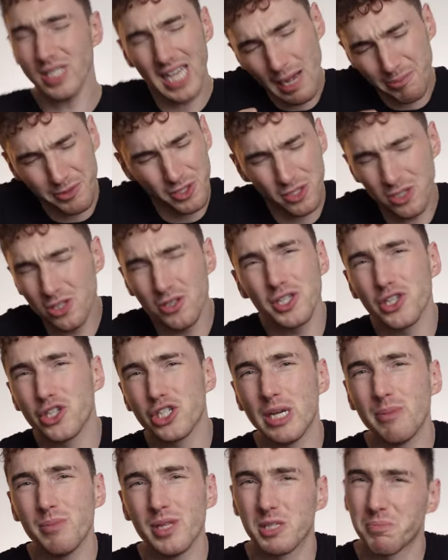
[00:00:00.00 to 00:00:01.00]
was absolutely
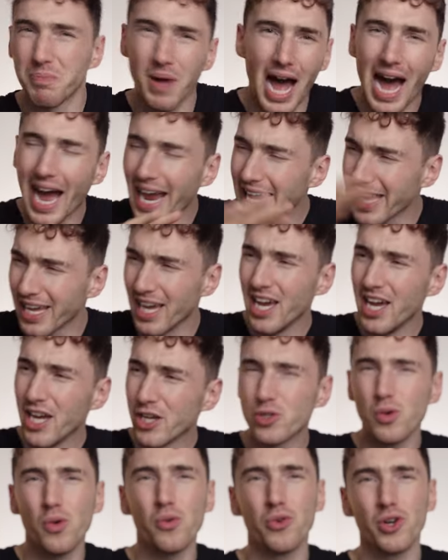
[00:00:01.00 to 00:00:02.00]
shameless, but I
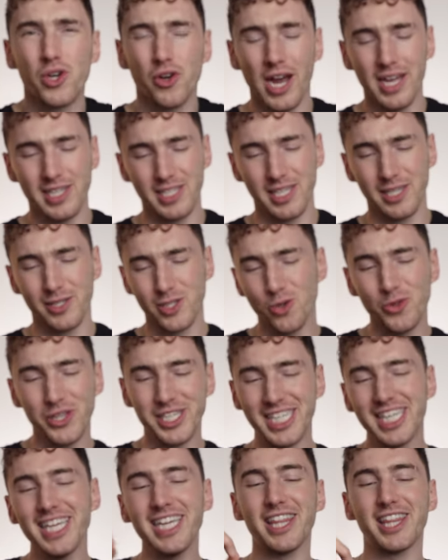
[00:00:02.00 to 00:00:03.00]
don't regret it. So
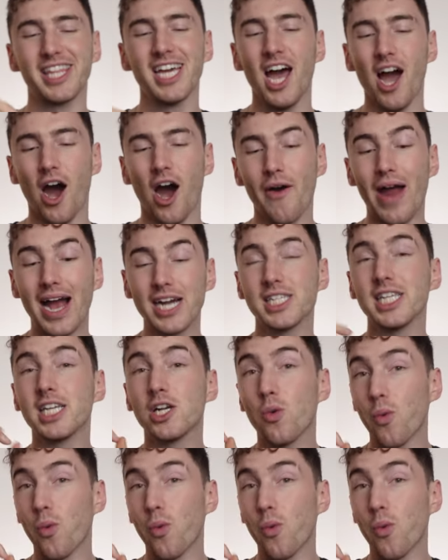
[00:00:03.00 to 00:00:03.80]
the teeth are actually